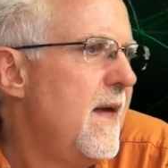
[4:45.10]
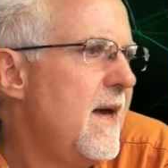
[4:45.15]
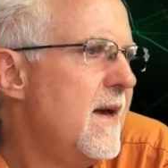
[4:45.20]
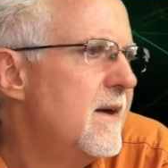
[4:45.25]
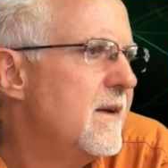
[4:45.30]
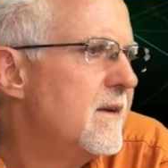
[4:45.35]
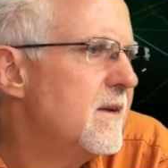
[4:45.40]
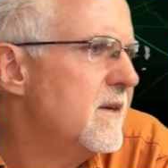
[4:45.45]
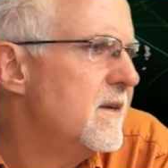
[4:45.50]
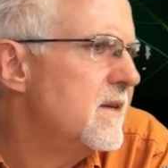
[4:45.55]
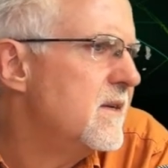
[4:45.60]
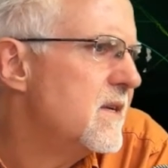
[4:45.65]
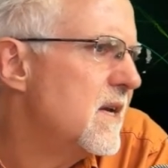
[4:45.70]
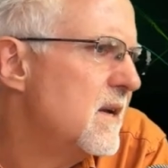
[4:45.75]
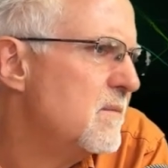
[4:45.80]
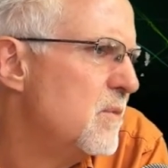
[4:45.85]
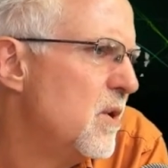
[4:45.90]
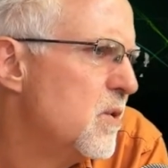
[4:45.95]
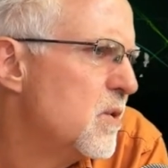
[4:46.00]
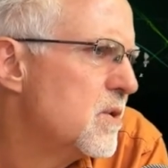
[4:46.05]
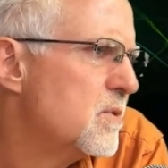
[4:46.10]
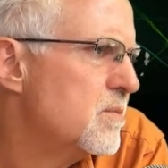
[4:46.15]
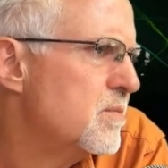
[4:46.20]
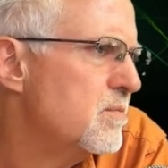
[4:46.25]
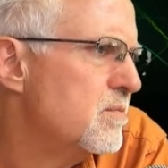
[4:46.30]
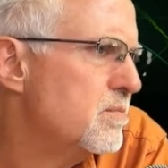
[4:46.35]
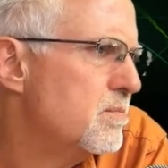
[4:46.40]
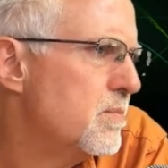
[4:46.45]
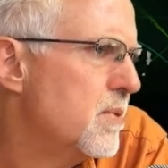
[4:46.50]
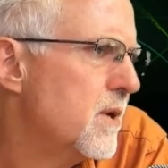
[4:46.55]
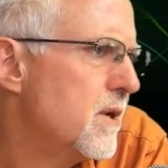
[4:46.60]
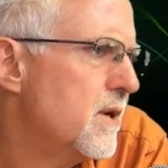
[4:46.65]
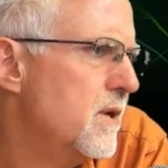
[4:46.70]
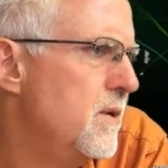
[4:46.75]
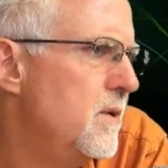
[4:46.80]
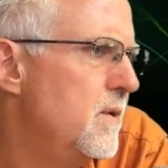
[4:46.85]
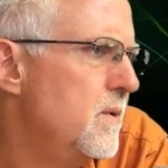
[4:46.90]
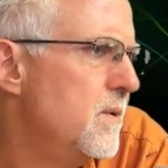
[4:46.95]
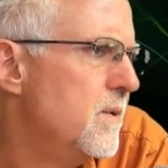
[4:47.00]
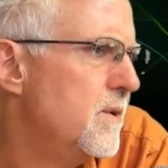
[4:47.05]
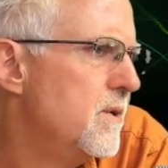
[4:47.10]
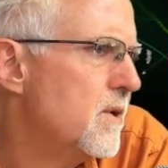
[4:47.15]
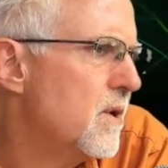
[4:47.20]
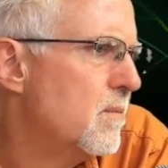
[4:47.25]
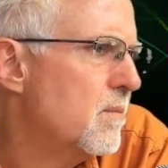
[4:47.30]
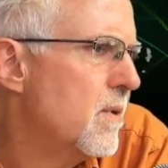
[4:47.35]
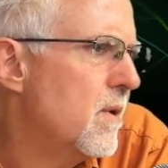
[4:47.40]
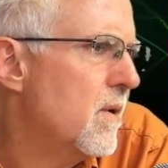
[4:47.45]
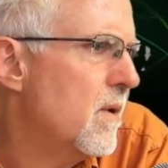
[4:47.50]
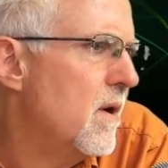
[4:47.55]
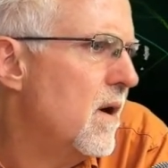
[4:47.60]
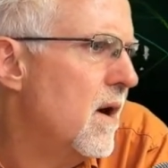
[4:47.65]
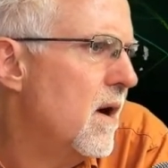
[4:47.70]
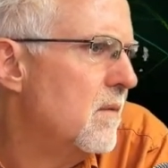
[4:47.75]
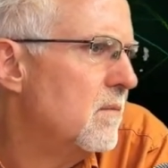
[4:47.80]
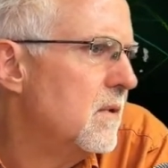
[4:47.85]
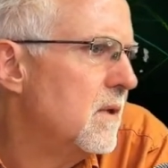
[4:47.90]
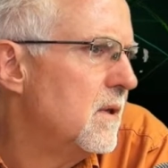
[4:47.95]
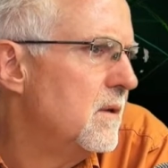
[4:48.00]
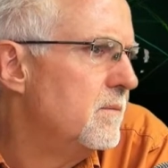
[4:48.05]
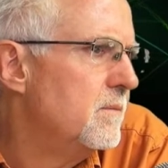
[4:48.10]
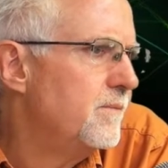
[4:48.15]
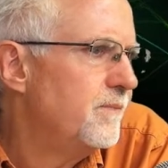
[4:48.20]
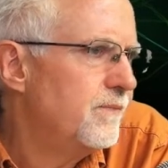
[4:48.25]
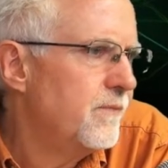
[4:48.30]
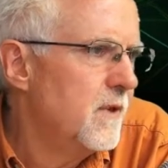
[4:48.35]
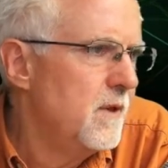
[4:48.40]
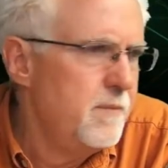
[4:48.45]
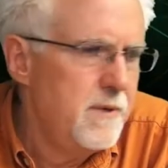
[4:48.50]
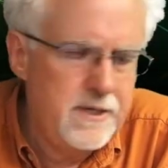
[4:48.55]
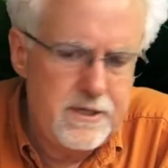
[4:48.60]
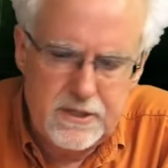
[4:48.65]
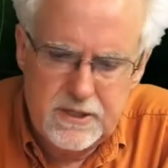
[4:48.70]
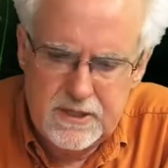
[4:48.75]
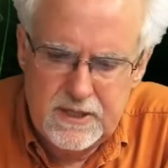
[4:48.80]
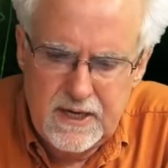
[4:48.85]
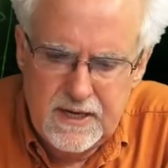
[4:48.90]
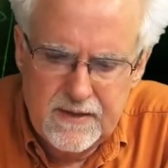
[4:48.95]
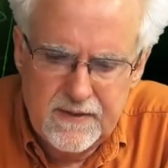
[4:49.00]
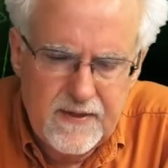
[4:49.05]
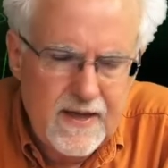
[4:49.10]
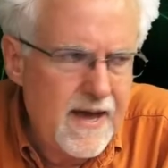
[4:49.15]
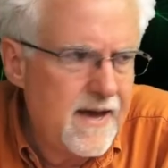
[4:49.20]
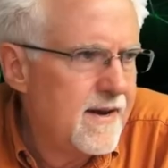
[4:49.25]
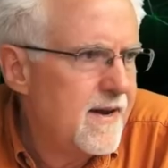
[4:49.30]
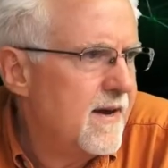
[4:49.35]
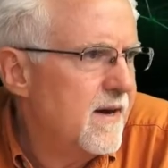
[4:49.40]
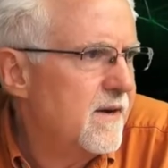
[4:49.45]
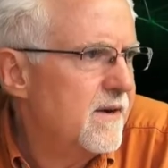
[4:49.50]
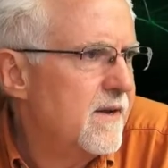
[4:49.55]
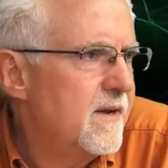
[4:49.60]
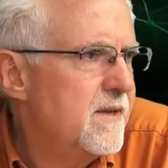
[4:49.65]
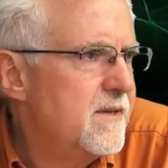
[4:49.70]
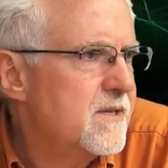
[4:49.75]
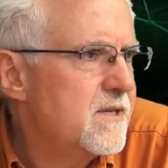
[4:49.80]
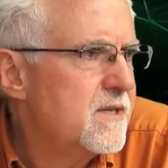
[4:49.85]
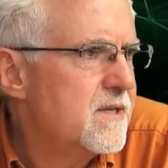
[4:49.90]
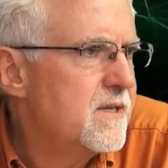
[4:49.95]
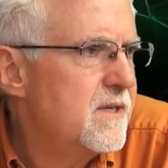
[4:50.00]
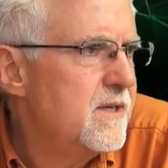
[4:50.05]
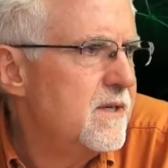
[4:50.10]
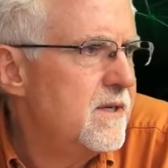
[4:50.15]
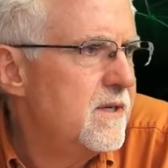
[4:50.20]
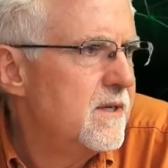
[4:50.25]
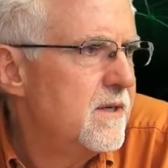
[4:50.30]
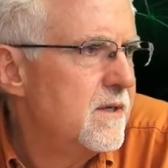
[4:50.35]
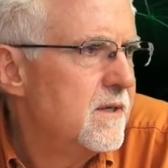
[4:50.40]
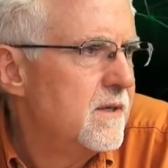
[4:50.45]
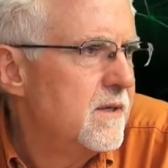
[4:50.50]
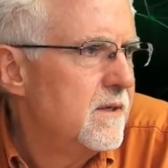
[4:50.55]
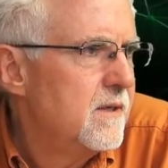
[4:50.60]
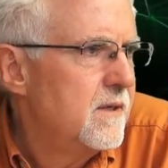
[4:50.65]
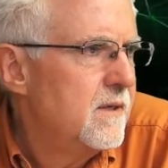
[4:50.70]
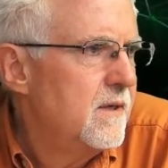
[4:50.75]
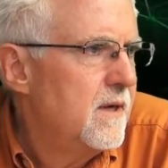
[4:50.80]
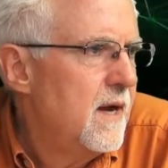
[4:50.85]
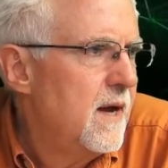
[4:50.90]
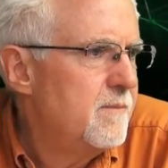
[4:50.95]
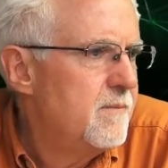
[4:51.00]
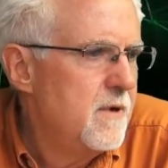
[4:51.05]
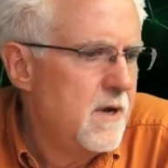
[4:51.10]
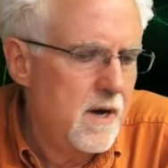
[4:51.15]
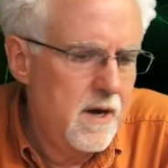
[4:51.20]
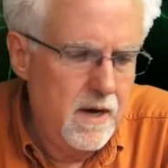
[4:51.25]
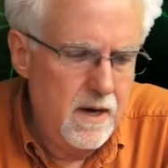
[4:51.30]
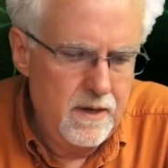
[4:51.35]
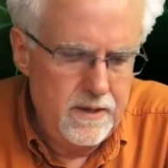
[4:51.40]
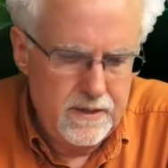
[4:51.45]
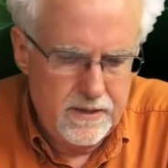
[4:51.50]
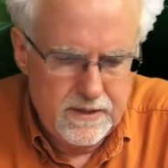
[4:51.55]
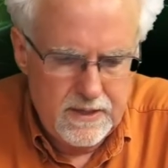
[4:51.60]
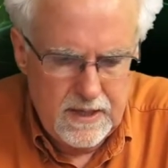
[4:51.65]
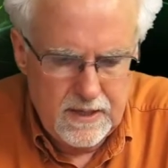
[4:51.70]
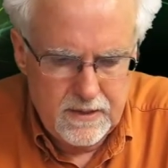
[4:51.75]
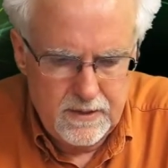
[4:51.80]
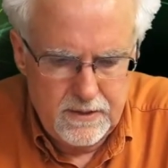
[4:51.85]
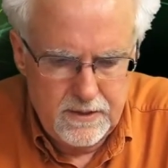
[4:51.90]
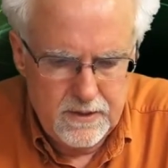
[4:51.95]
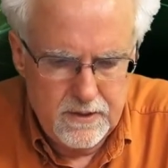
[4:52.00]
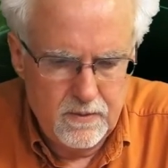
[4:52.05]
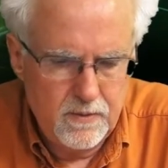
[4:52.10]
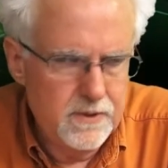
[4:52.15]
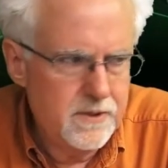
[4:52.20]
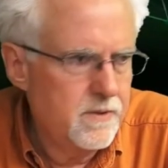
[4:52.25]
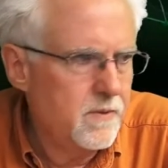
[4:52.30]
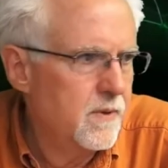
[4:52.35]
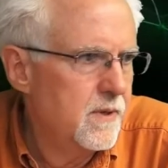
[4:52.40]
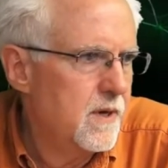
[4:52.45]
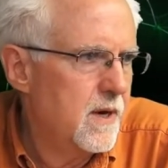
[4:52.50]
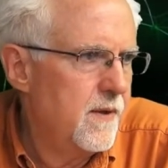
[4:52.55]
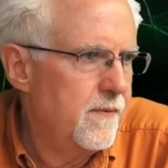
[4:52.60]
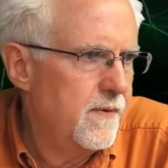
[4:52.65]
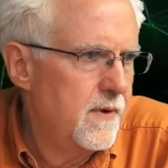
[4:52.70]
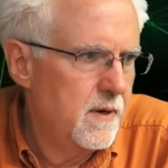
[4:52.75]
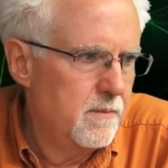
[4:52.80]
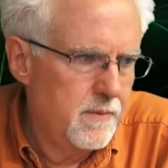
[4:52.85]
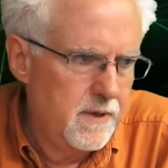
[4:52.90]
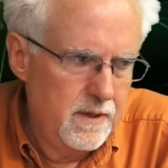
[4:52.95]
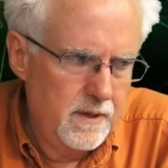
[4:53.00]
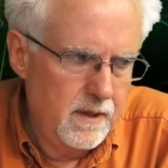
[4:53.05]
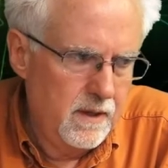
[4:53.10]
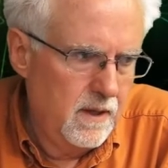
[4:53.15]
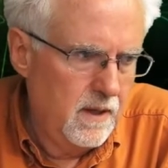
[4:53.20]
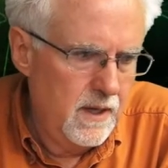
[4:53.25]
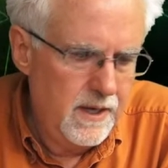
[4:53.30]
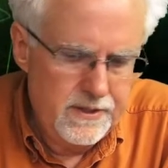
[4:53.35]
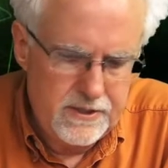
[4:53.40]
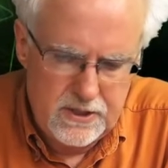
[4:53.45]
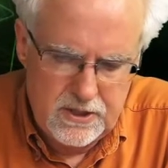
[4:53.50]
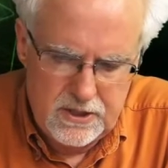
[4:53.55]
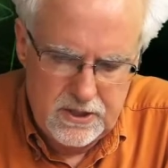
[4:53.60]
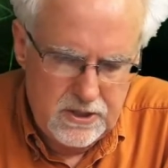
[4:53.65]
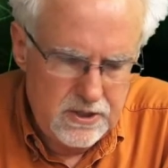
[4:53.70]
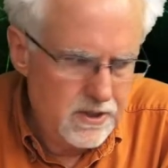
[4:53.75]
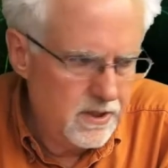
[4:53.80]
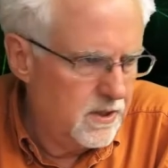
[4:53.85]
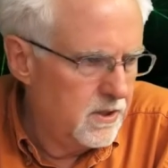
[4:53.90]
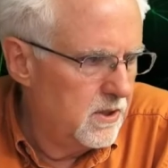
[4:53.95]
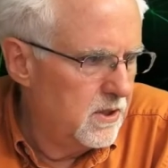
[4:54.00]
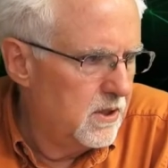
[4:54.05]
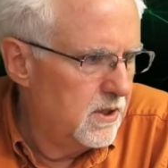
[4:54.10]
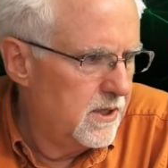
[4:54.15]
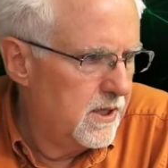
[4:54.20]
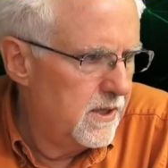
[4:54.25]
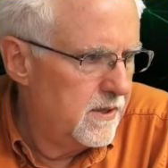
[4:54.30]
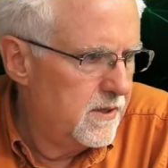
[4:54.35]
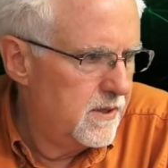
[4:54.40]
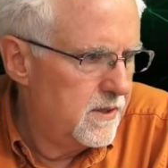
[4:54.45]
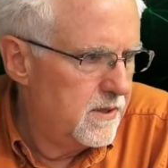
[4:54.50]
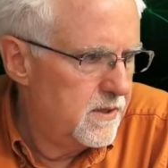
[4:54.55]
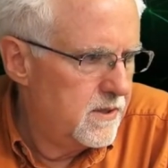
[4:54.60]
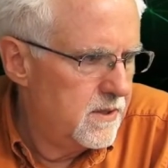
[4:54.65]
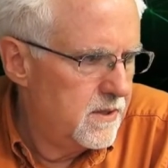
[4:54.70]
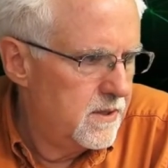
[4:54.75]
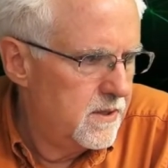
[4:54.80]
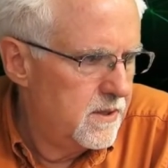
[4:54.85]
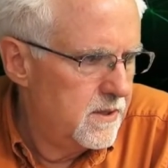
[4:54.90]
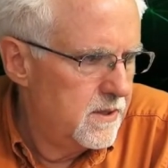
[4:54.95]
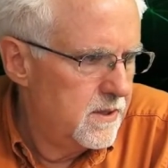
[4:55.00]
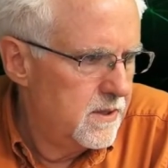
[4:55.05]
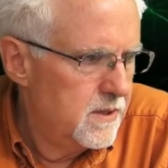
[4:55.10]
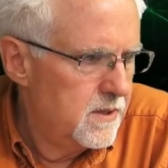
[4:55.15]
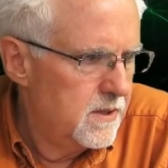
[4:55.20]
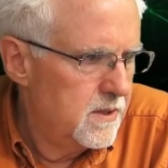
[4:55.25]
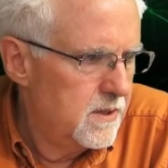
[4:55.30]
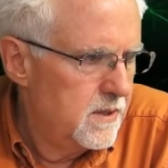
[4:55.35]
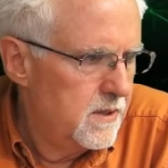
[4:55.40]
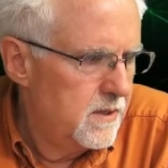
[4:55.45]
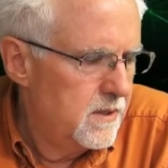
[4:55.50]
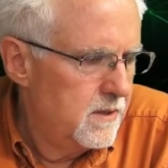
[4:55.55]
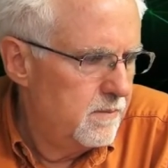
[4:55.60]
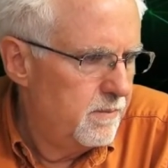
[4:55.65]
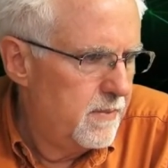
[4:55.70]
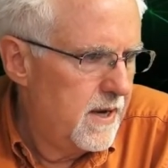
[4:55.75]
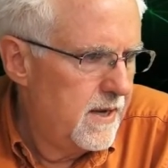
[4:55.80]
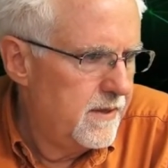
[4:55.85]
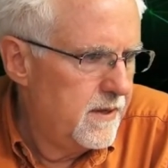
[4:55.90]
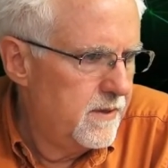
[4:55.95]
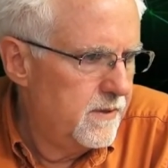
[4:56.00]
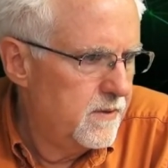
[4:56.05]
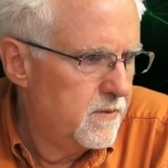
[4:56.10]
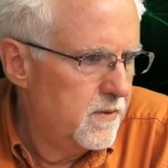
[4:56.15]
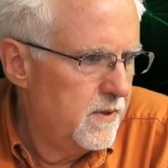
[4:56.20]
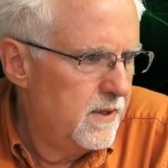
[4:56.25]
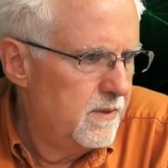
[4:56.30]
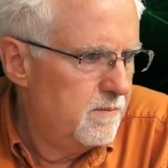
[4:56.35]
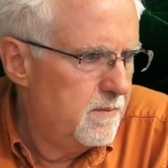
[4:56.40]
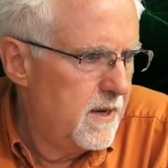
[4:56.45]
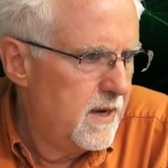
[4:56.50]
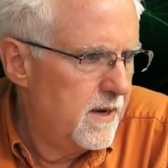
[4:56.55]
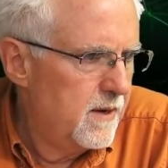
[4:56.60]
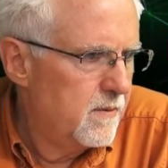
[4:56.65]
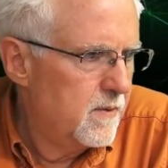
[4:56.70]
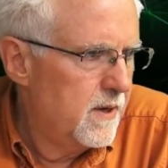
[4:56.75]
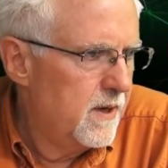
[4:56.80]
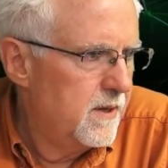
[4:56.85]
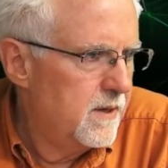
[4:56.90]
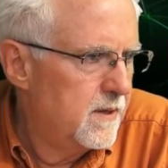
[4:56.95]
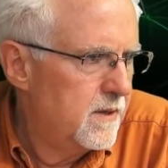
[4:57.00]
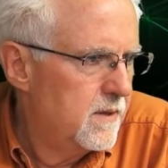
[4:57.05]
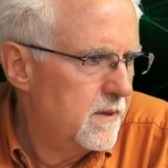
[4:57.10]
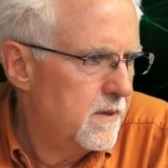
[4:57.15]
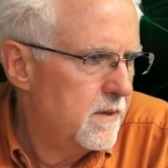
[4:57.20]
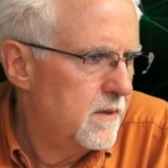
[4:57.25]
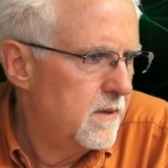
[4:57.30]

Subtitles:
That is a most peculiar problem. Let me just take that out and see. I'm not exactly sure what's going on there, but let's look at this. Python 3 my array.